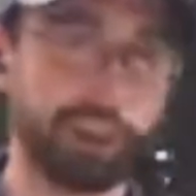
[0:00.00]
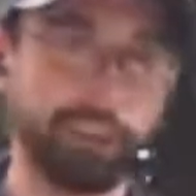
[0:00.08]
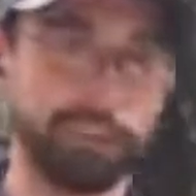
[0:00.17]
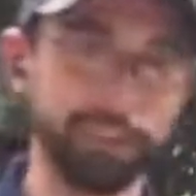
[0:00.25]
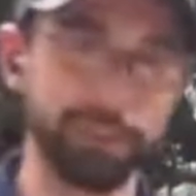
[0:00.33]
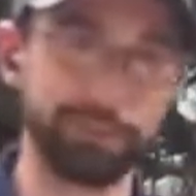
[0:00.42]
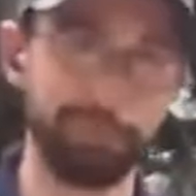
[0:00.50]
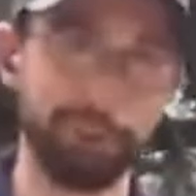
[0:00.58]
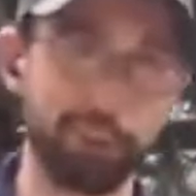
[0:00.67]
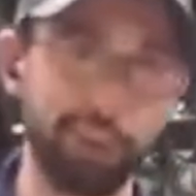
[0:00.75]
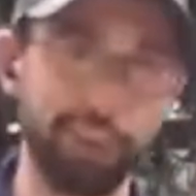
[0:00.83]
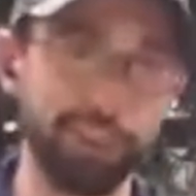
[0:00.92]
travel
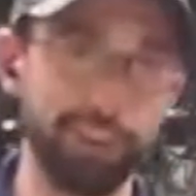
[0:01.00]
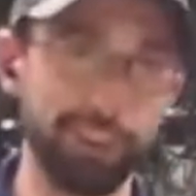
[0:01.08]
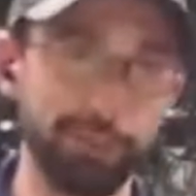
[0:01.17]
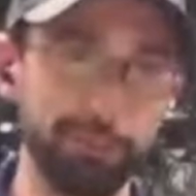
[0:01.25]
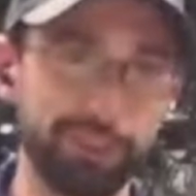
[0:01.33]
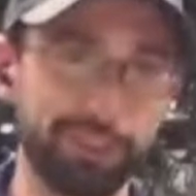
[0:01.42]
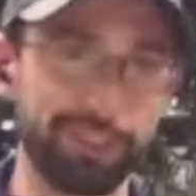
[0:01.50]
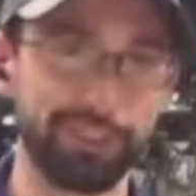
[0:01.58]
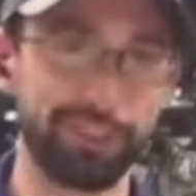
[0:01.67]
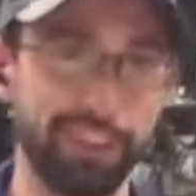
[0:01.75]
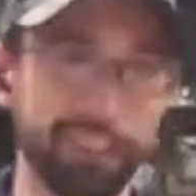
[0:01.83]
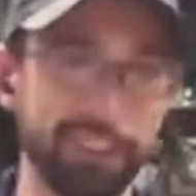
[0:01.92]
between rooms
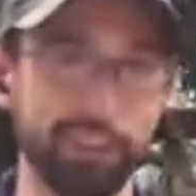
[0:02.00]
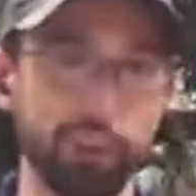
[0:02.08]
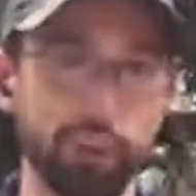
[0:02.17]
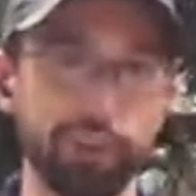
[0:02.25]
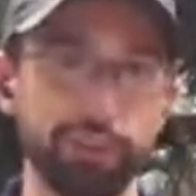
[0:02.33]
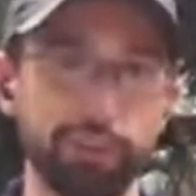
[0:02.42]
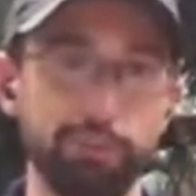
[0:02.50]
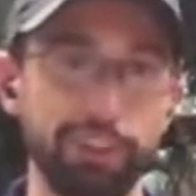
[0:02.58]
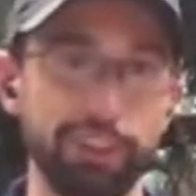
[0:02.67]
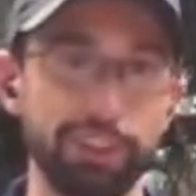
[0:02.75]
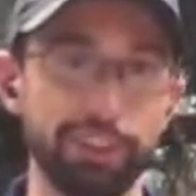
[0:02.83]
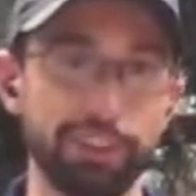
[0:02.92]
as the doors
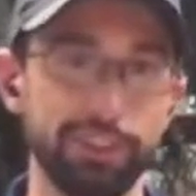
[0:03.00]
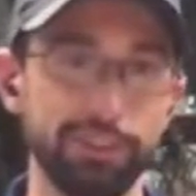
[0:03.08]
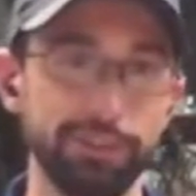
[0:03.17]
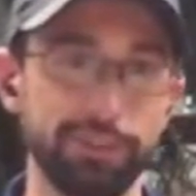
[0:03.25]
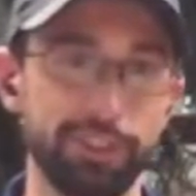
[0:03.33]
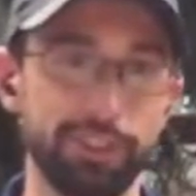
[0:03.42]
open and close.